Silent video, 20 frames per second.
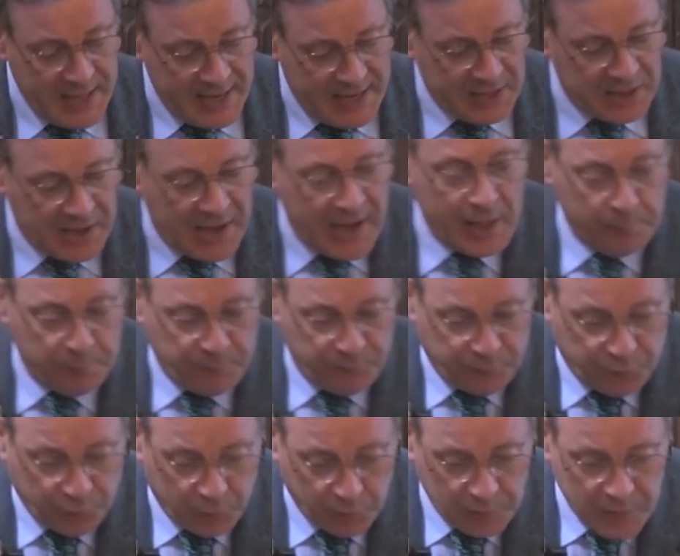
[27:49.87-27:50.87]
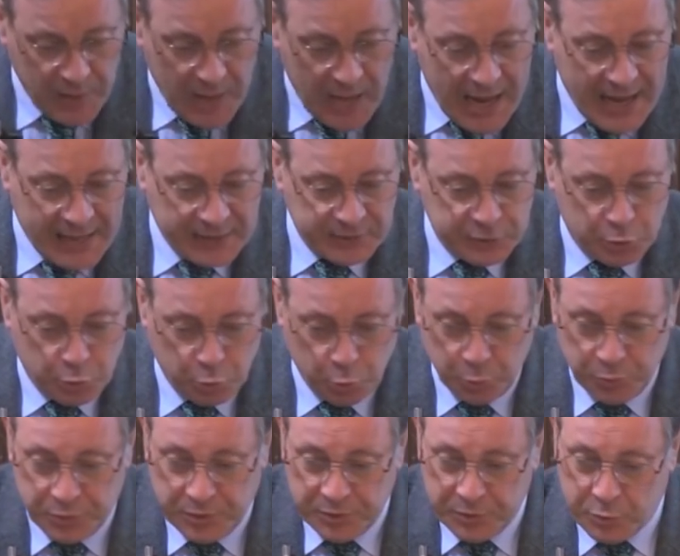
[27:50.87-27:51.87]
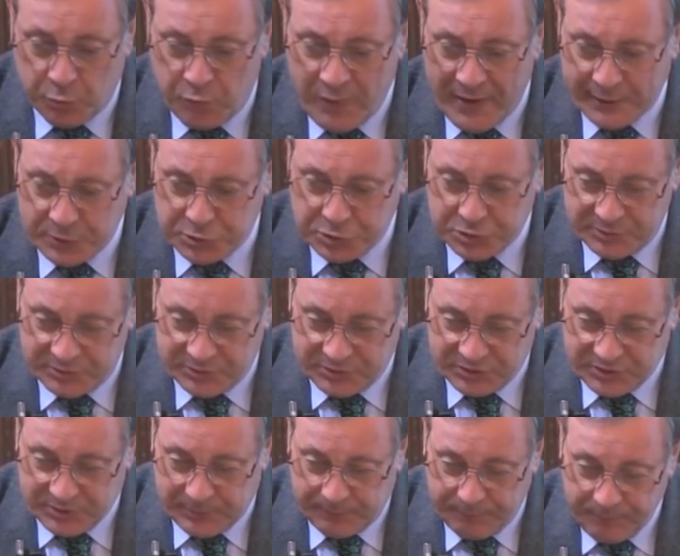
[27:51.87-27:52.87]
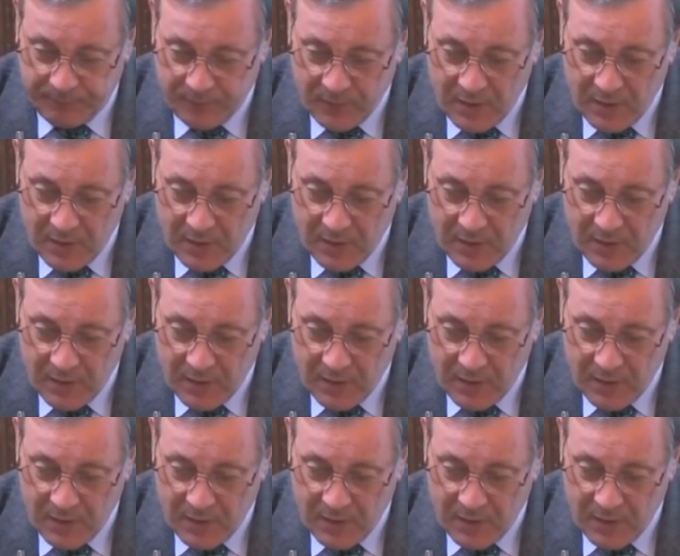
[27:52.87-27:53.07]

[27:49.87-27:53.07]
in helpful and good directions.